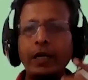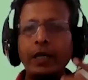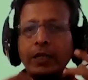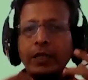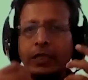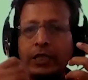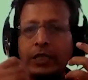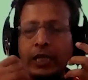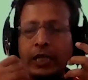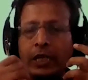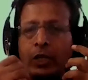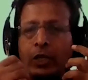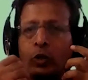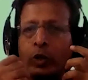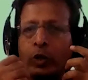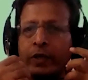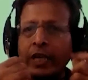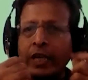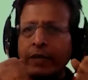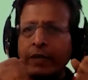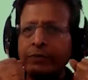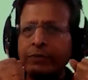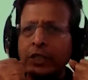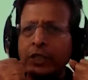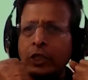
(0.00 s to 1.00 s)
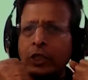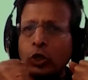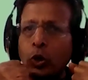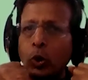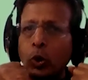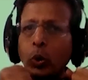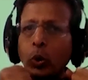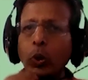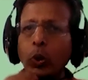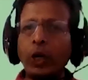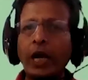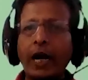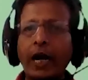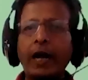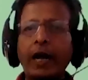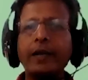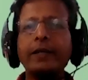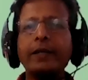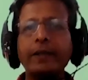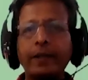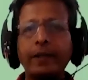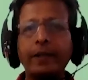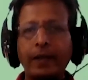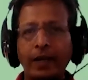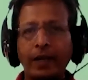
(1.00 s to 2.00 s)
she gives it
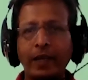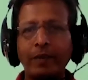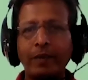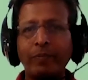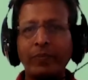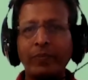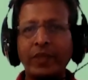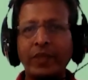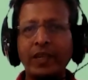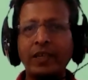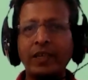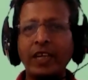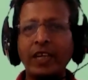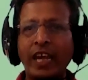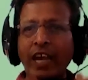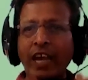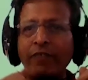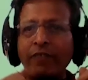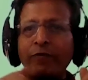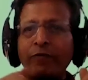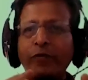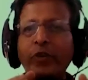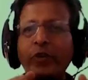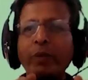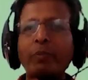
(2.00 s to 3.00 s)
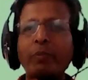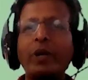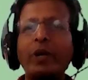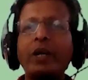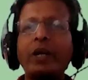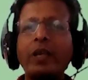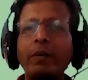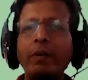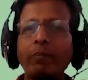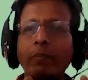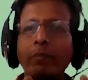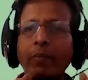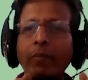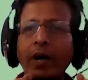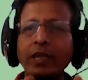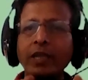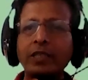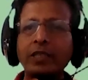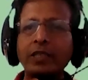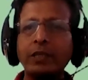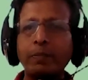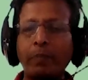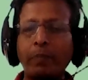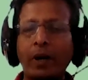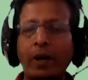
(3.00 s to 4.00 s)
wholeheartedly that everybody
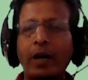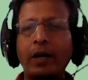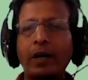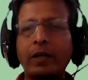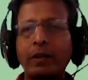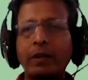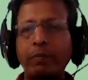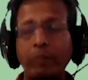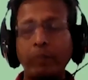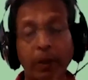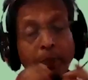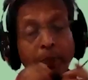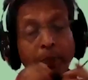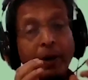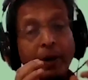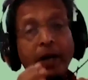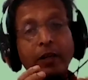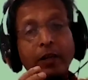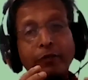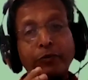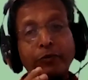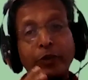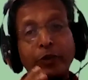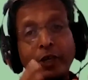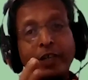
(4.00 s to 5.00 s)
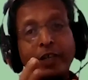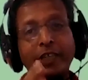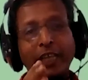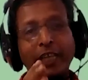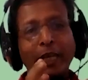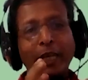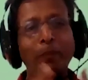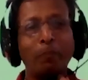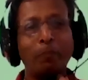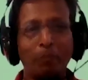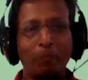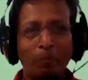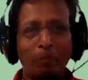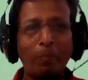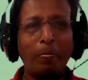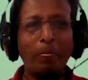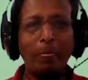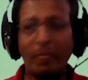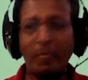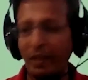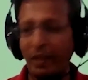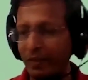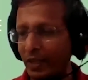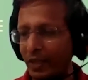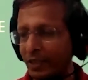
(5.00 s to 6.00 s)
must be part of her team,
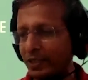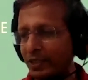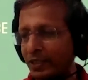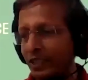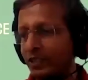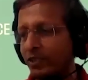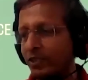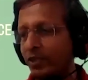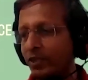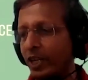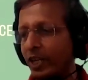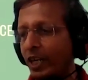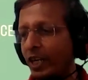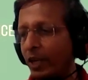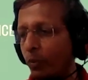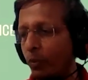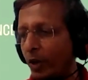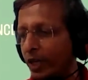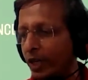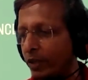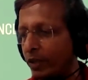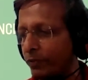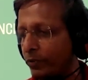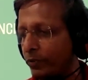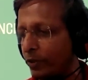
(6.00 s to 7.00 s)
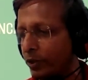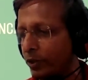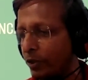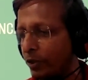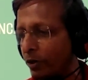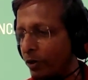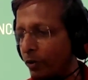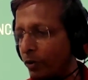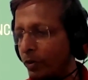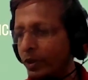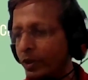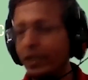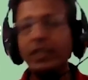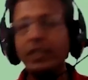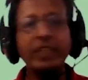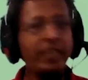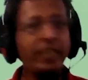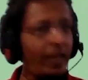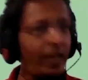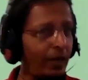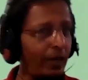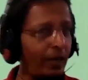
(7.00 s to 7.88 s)
and that's really wonderful to know. Yeah.